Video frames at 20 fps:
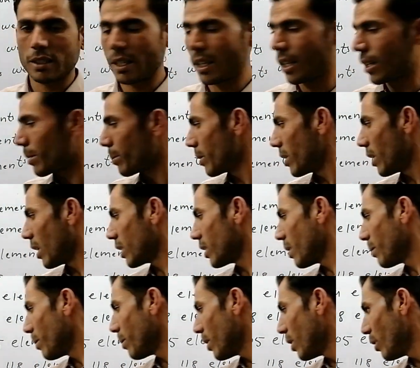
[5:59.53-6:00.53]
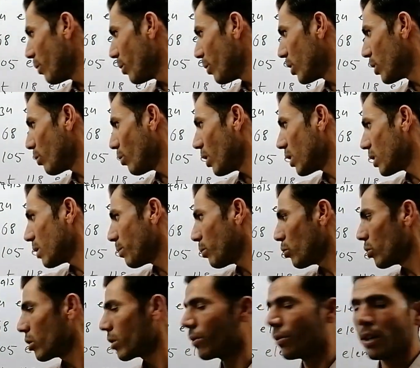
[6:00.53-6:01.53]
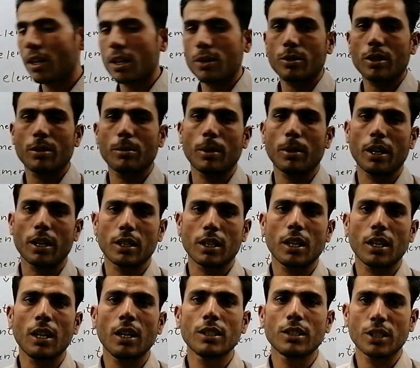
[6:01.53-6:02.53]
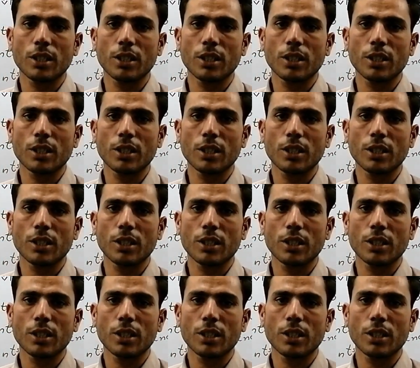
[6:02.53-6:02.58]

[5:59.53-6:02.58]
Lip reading: that periodic table which was put forward by the